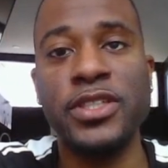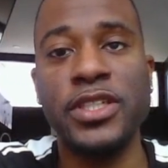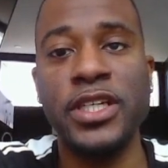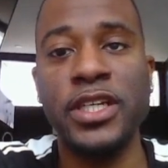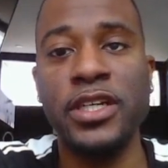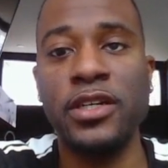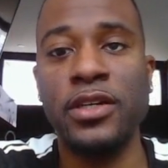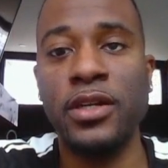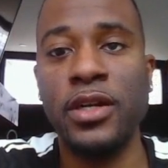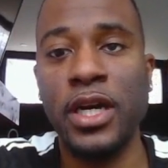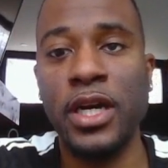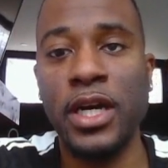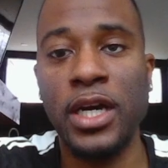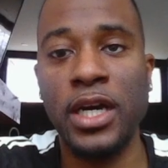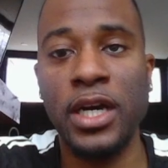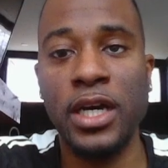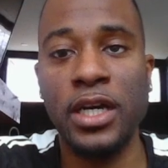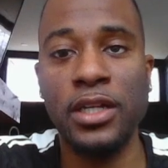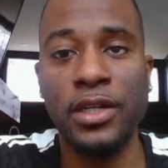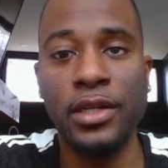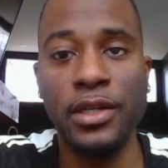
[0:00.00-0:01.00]
here,
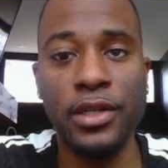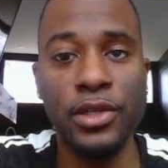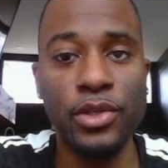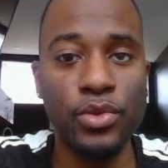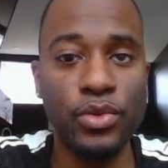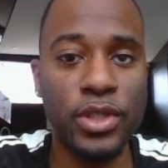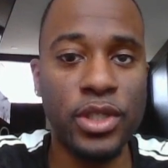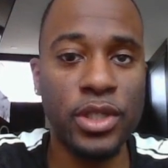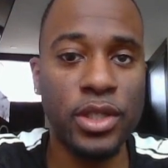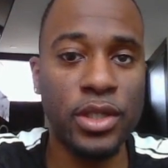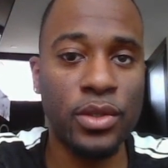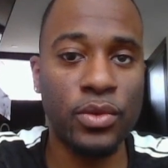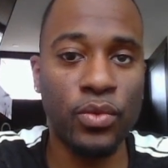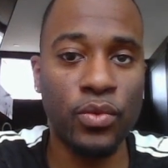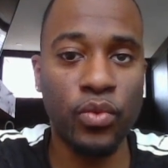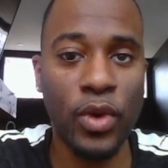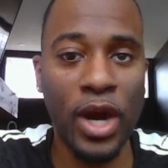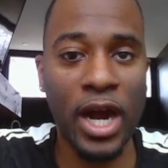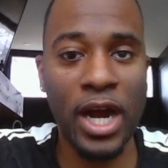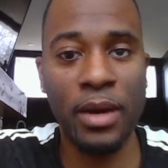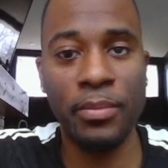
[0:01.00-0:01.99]
Luke
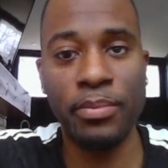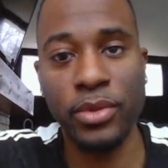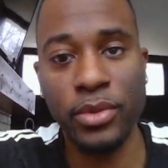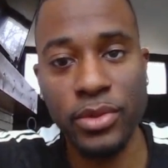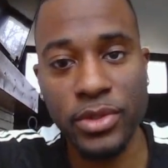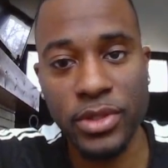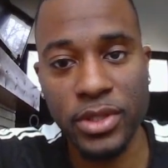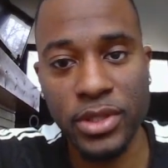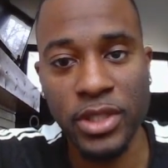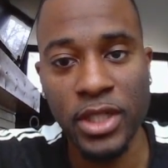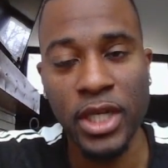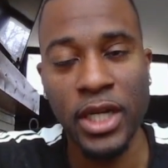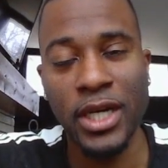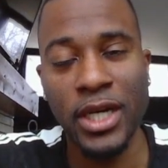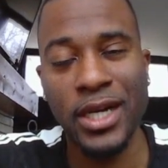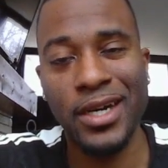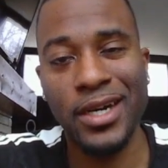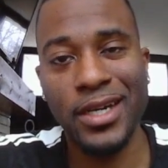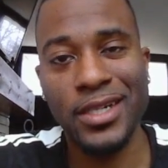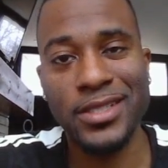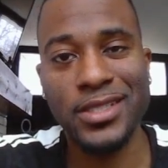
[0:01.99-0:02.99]
Roberts,
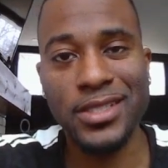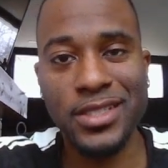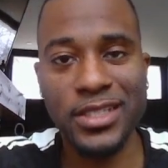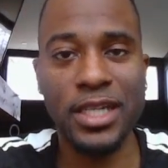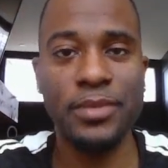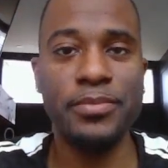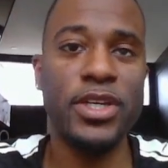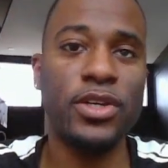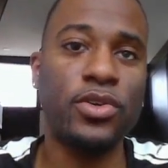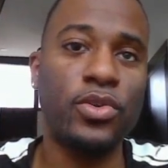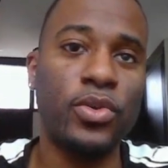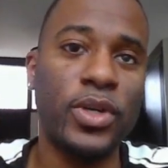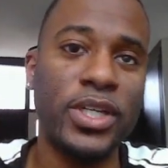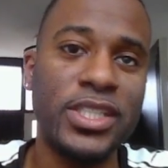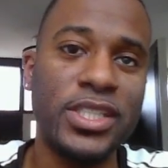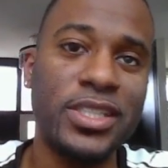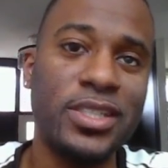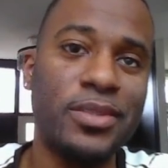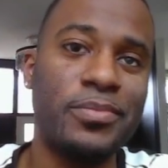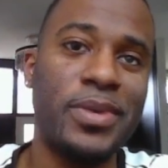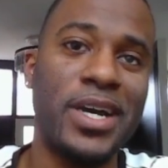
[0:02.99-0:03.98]
sent me a
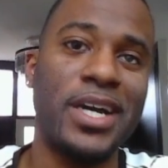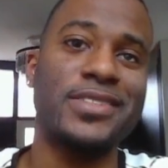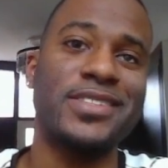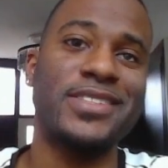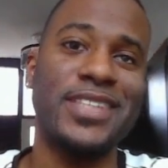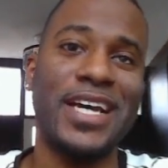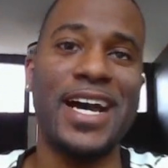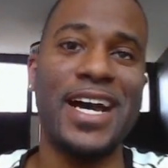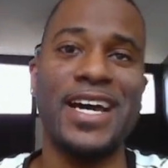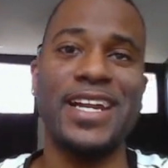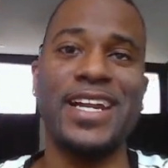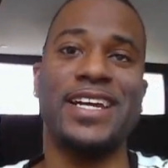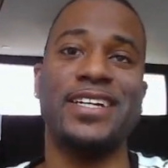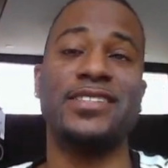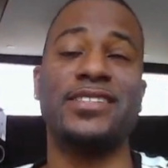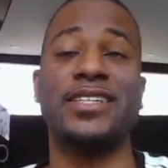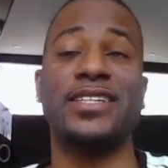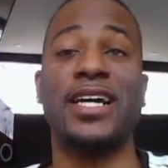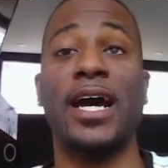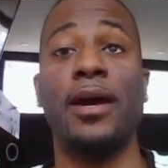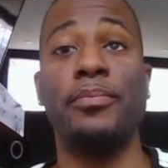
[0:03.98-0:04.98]
question about side A and
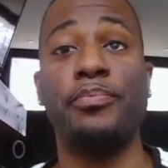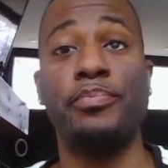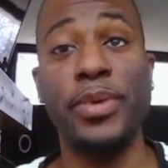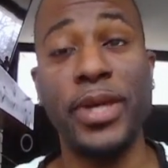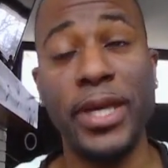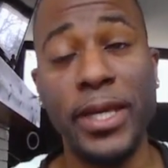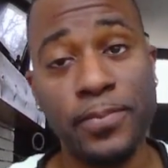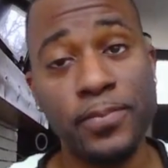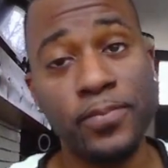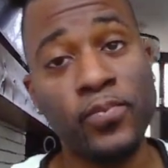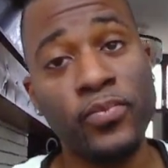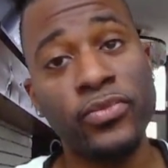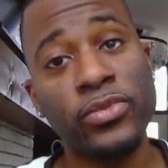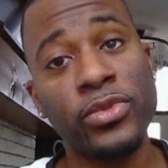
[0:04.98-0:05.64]
side B.